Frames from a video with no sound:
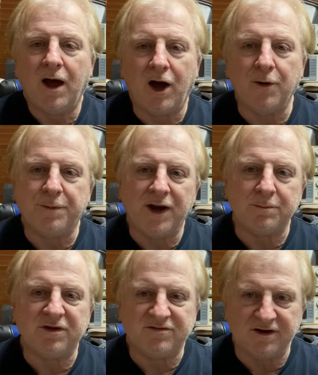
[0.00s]
open
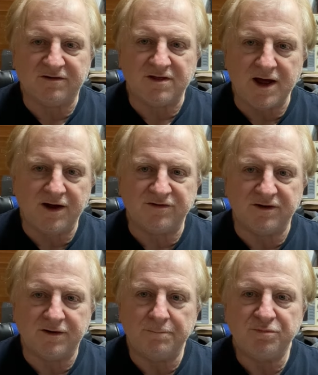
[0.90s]
up your
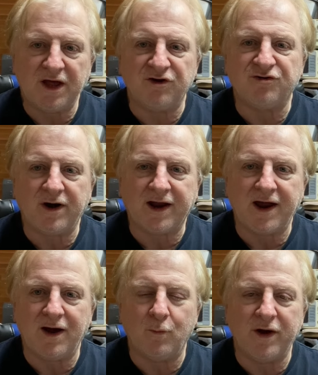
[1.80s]
6000 and track
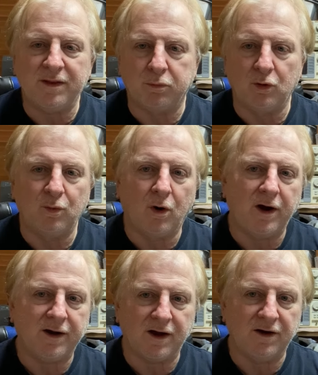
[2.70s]
out where the blue
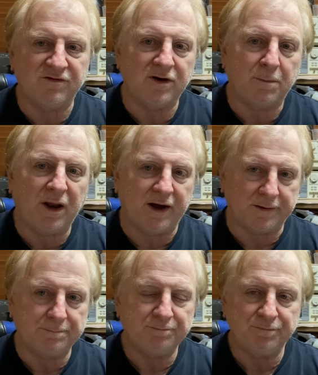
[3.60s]
wire goes on the plug,
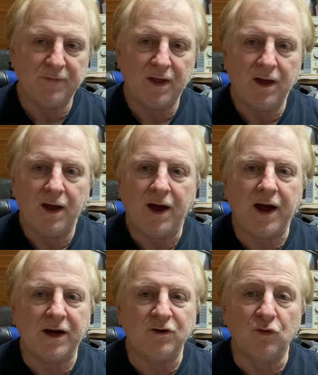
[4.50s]

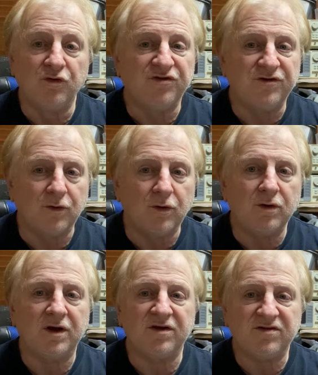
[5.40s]
and you'll
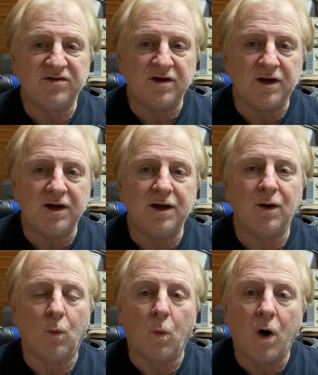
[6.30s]
soon see
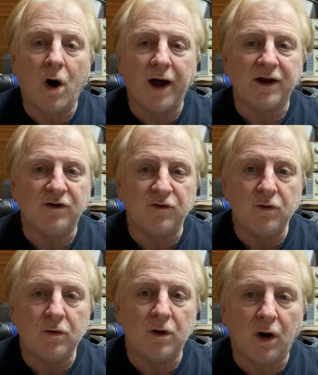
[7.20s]
why. Do
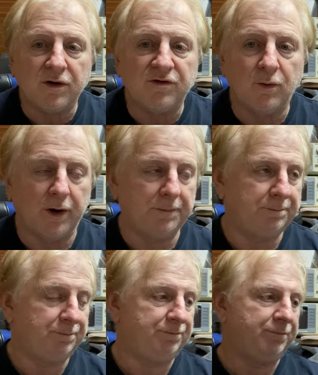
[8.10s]
not do it.
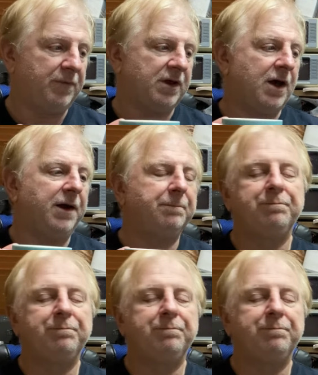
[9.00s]
Okay?